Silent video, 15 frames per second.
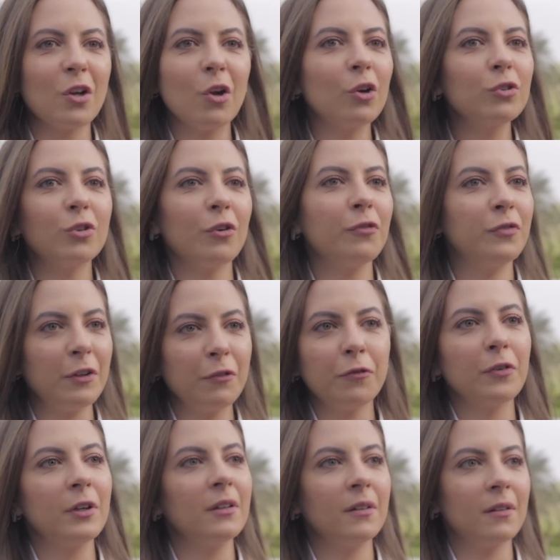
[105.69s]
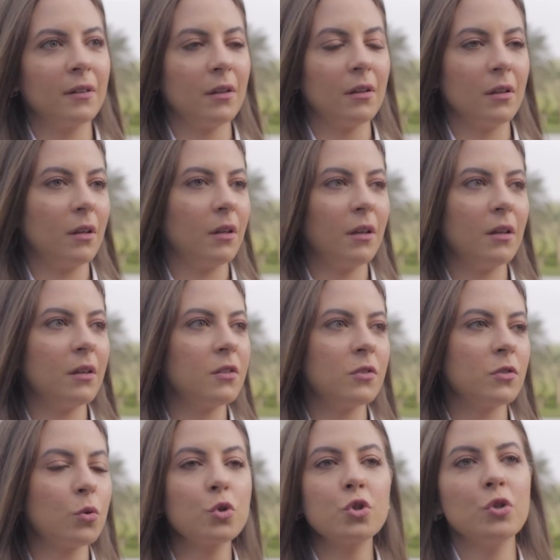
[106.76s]
a lot of different
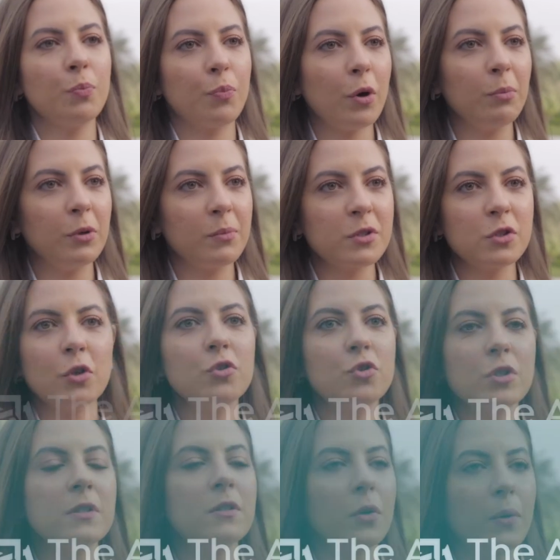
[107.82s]
social problems, not just